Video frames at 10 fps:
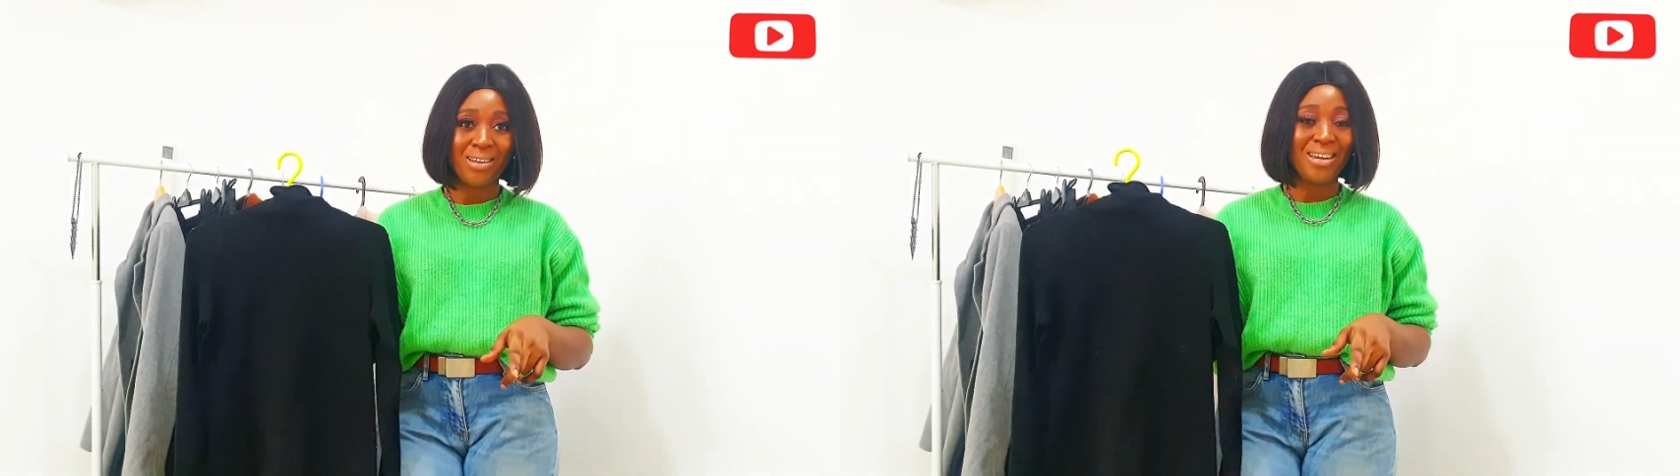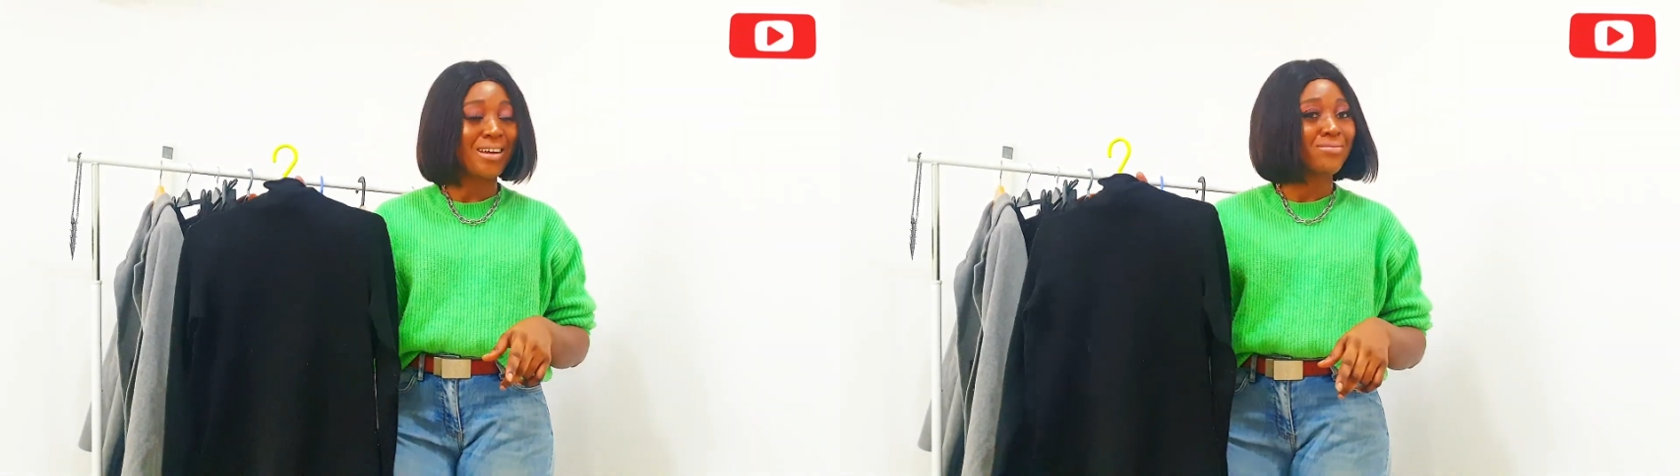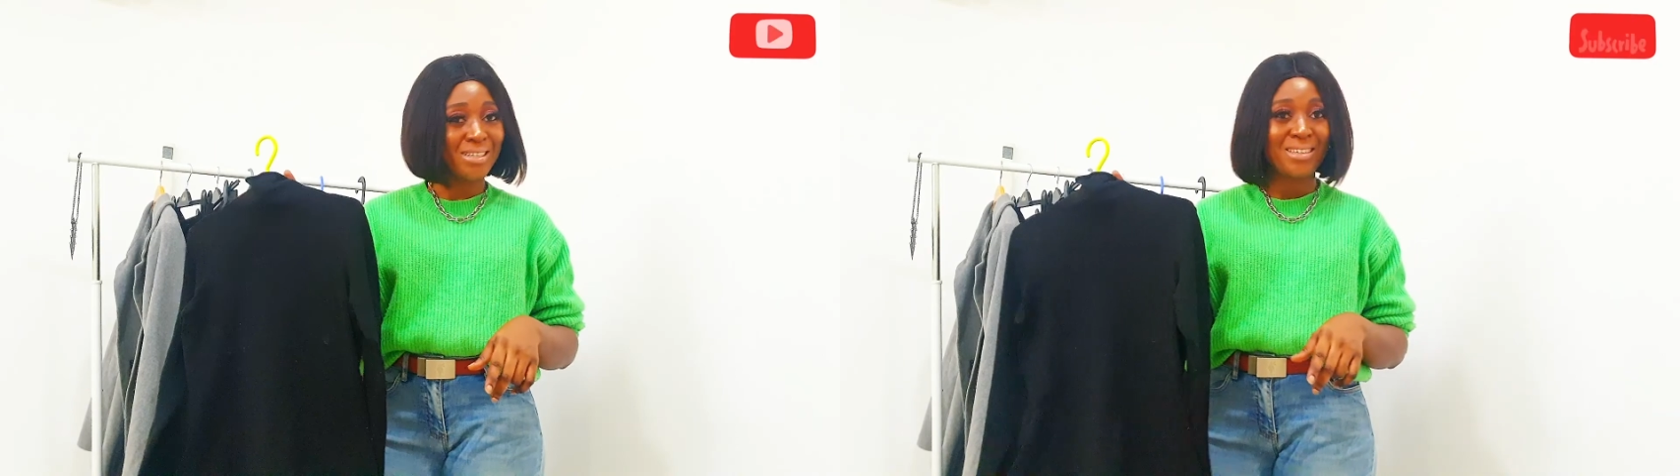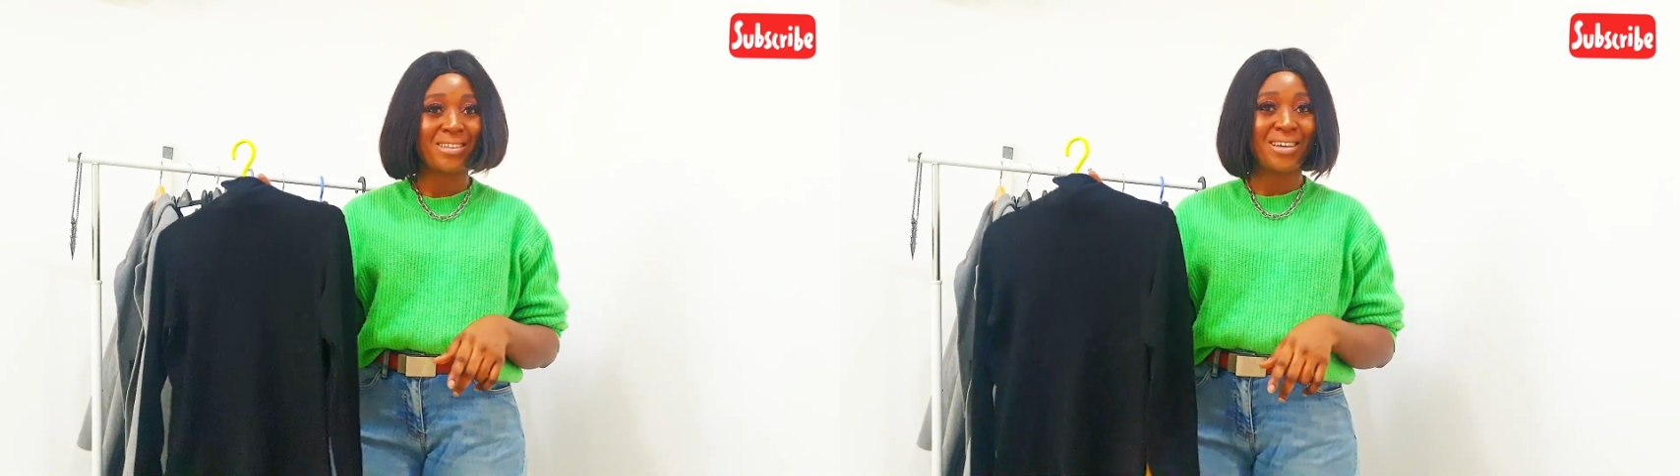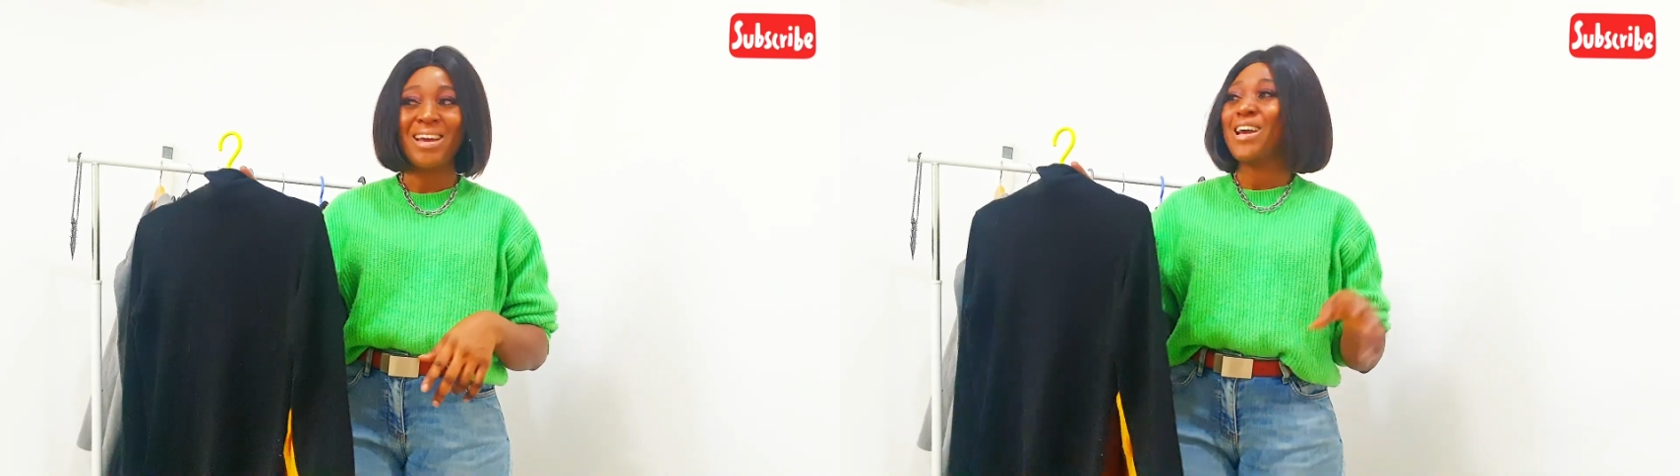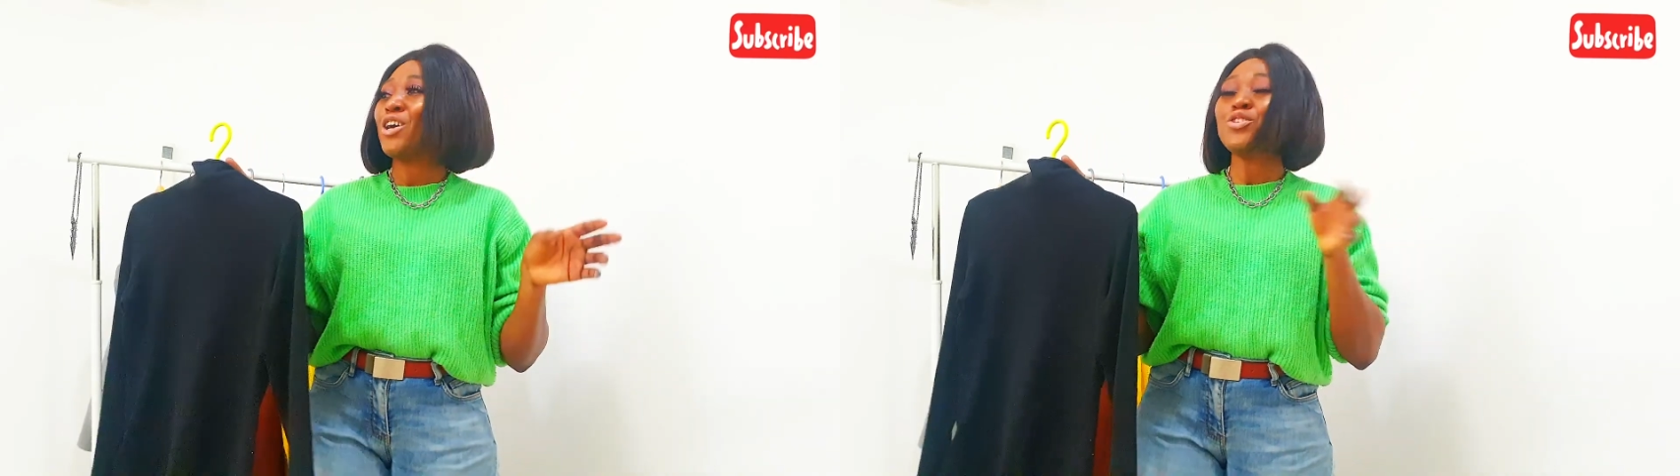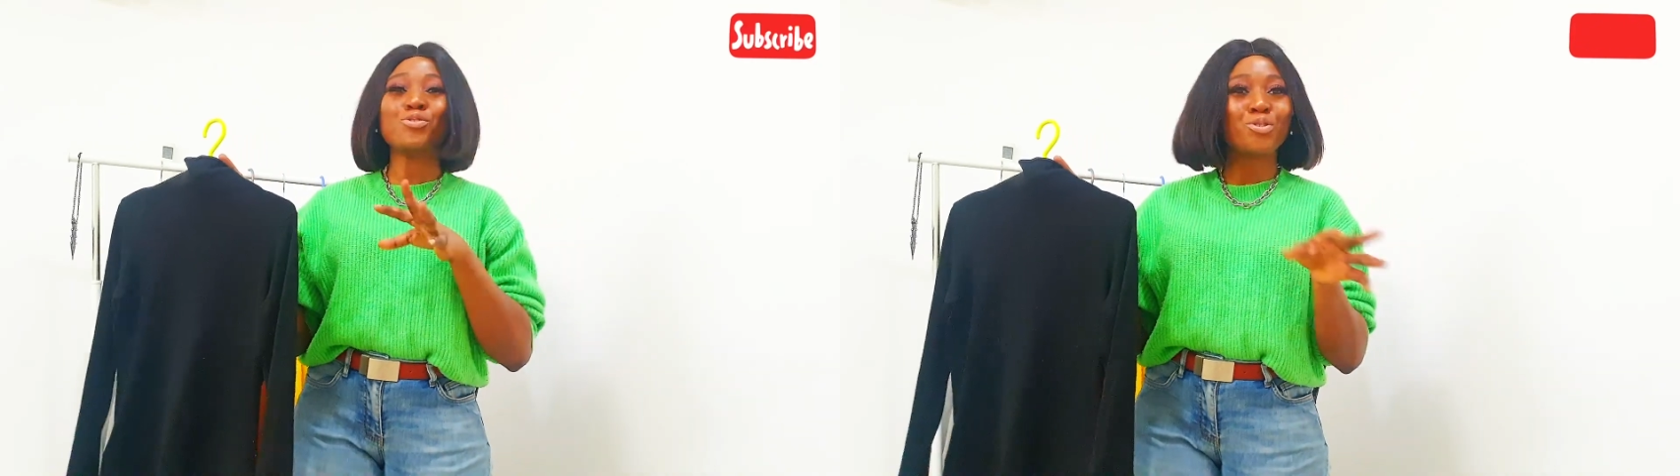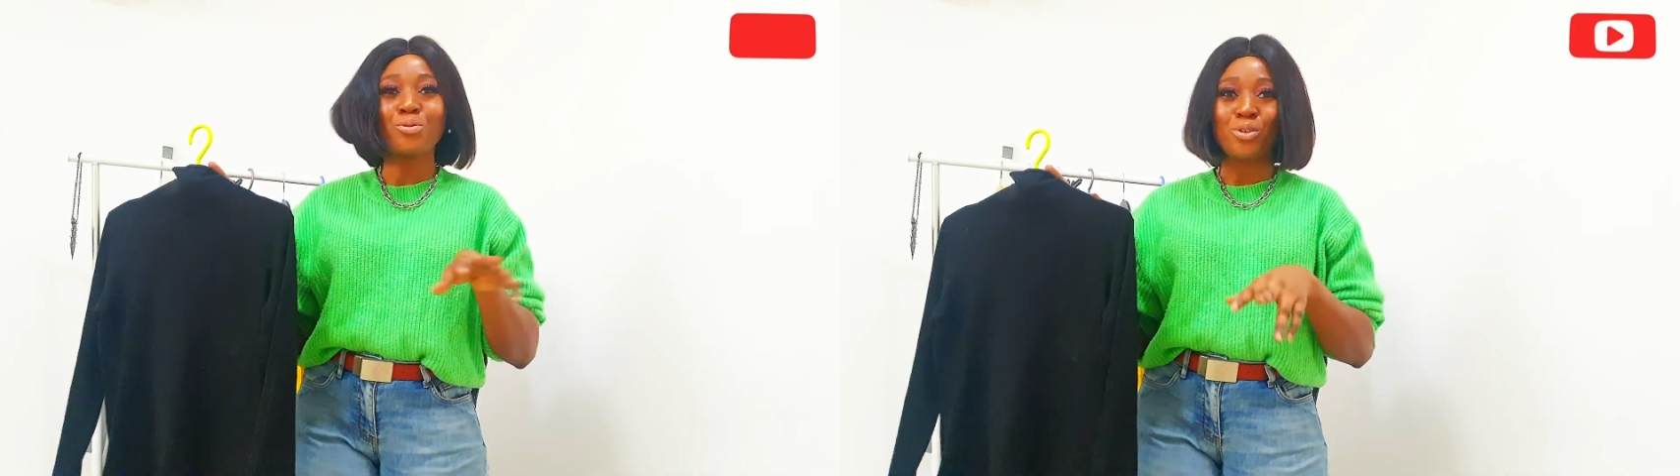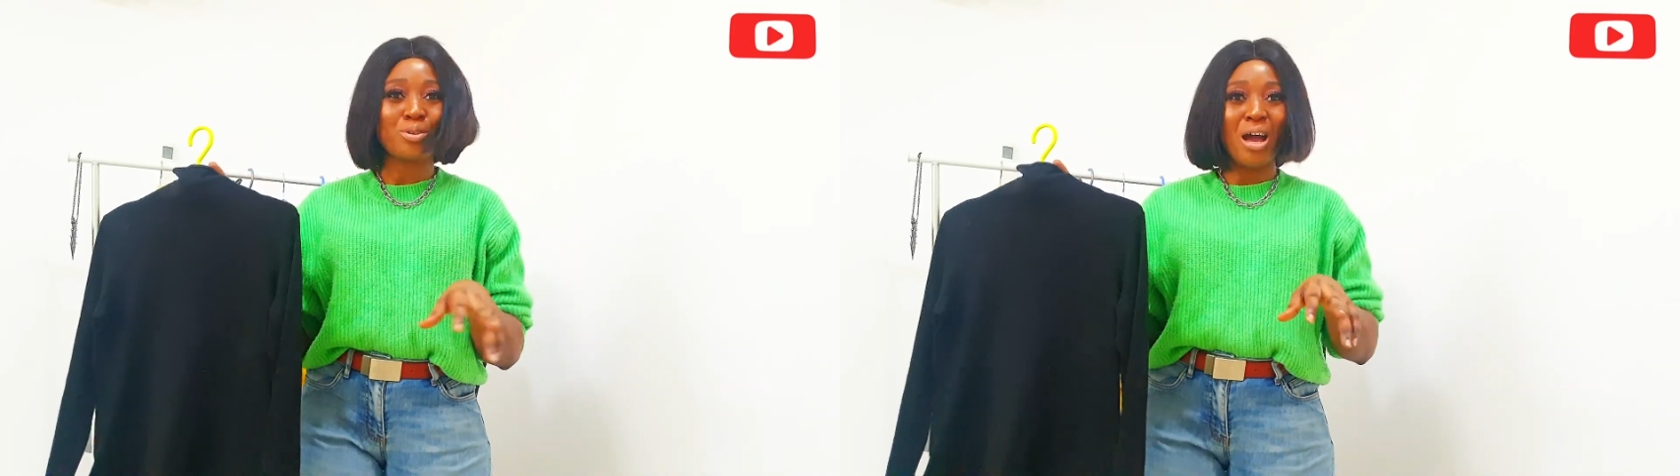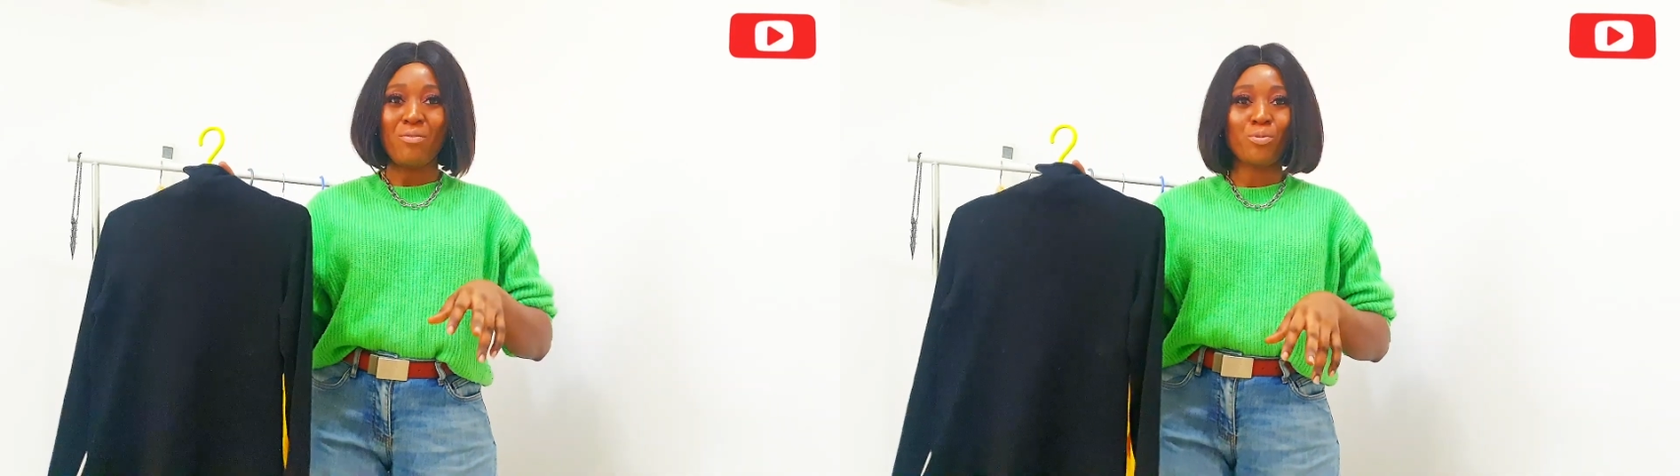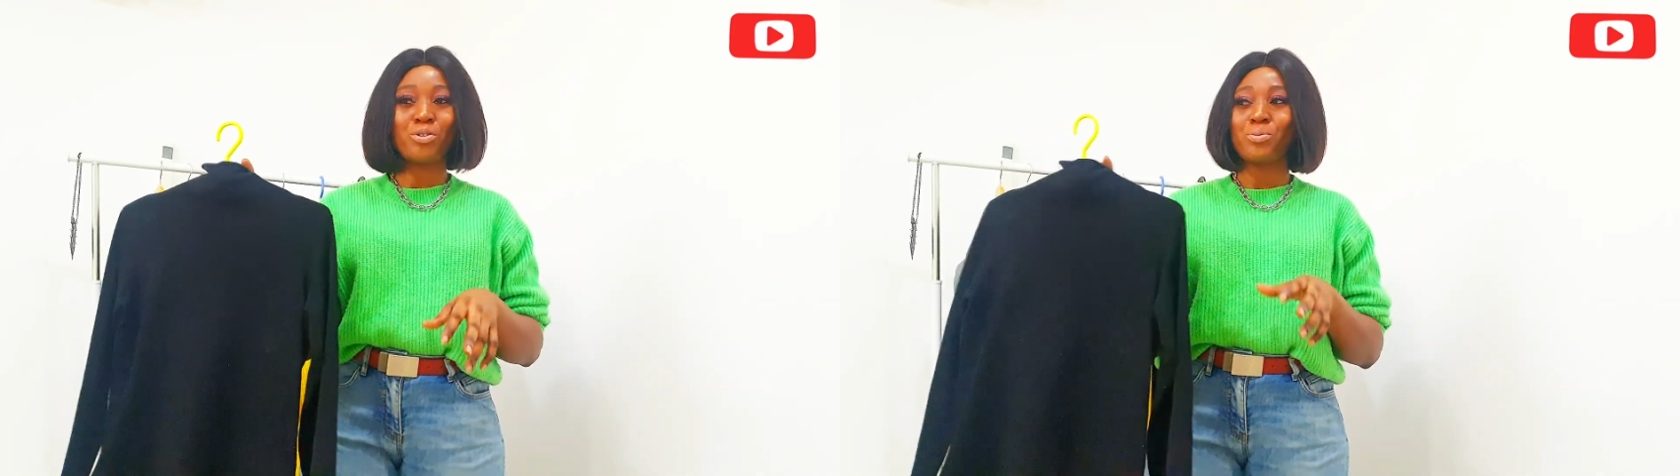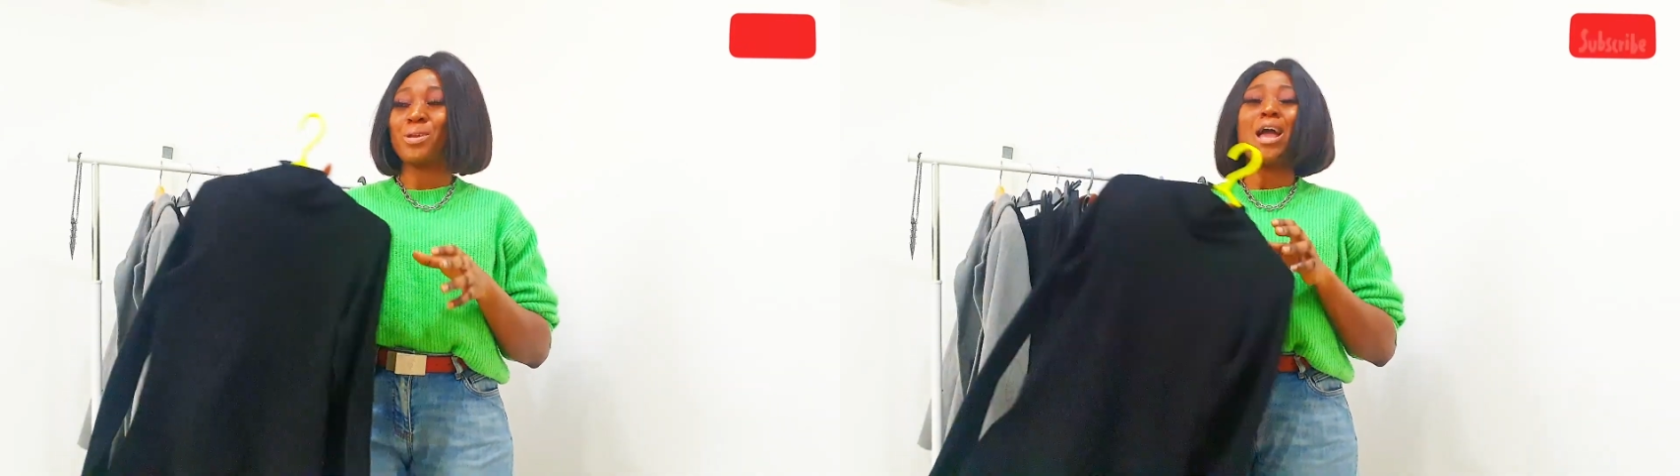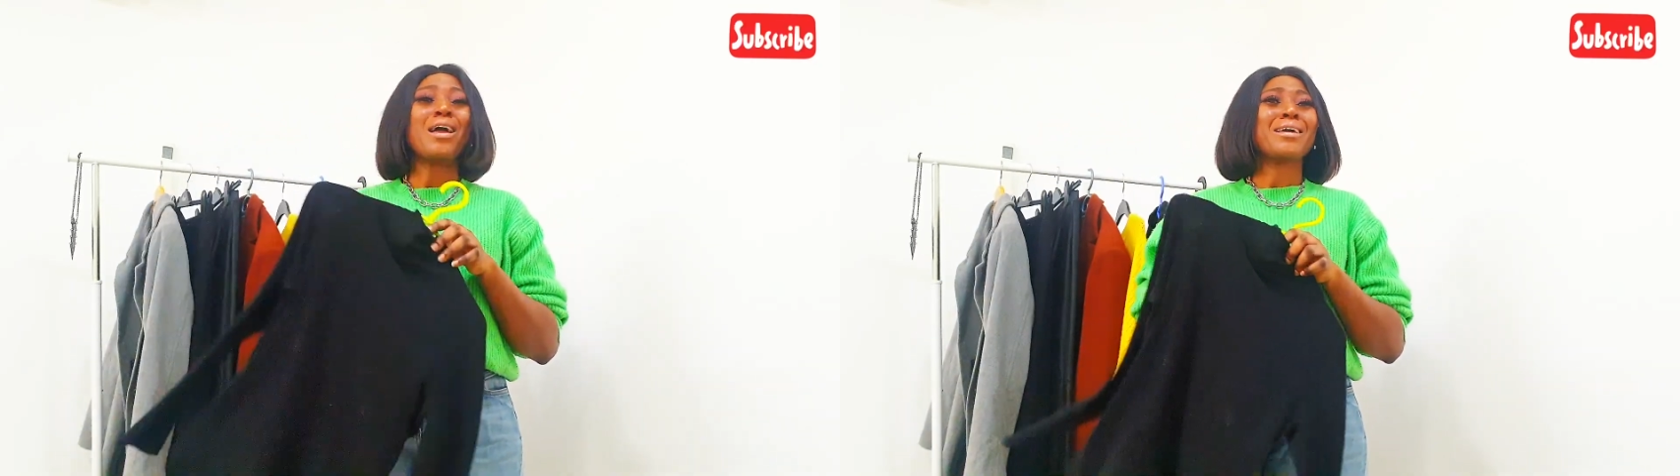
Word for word: Like really, you don't want to have a wardrobe.